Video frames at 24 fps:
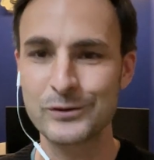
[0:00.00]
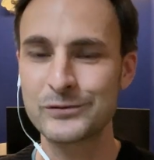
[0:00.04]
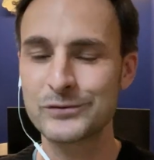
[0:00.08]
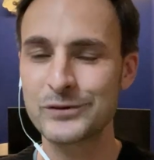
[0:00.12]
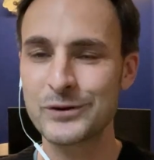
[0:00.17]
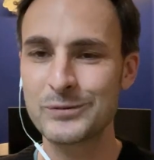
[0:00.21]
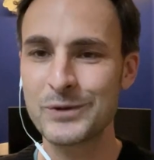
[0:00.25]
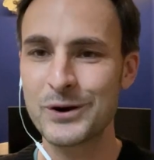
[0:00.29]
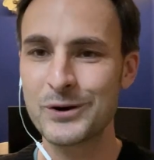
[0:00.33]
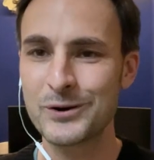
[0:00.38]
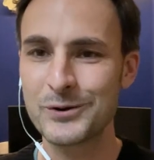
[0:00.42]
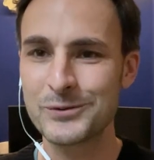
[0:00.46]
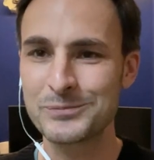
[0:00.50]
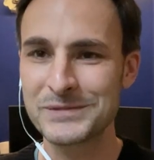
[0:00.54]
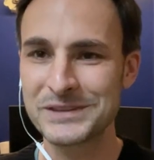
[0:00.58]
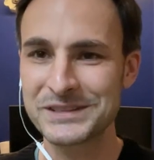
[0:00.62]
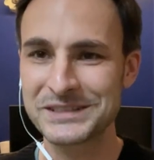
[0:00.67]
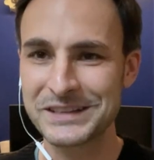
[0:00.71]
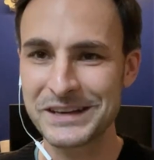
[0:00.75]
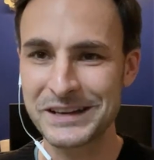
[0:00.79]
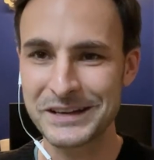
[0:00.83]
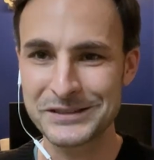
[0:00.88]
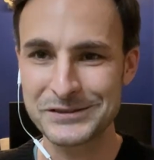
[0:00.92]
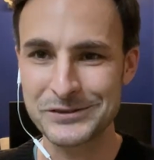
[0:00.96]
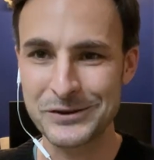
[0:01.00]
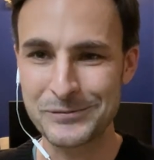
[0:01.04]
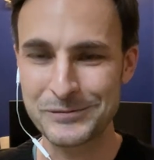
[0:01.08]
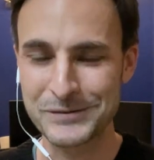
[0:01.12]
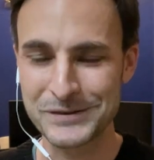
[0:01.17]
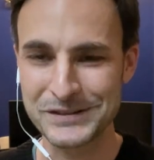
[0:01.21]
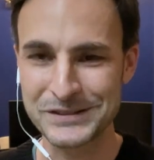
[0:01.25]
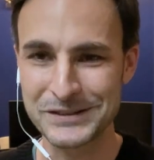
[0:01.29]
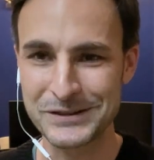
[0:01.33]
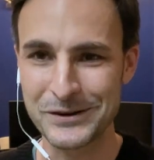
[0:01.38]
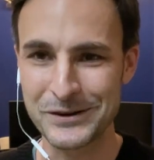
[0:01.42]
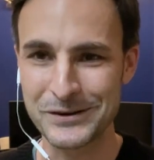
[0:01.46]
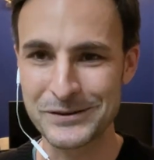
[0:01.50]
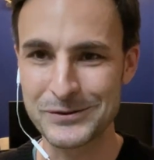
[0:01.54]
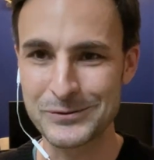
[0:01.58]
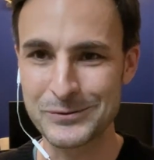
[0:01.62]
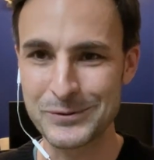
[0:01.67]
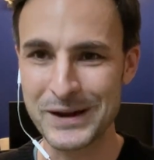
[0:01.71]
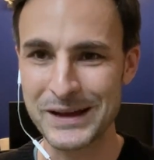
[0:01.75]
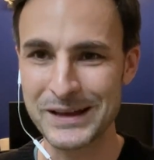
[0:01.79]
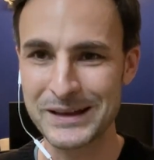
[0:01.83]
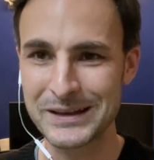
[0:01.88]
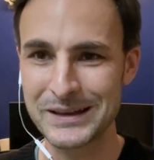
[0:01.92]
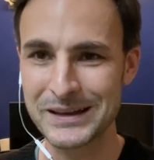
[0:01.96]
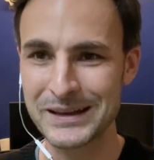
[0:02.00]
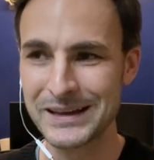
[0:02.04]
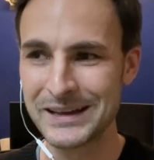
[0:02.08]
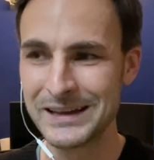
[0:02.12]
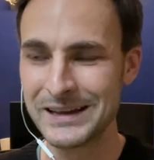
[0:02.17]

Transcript: from our mistakes, obviously, on the way.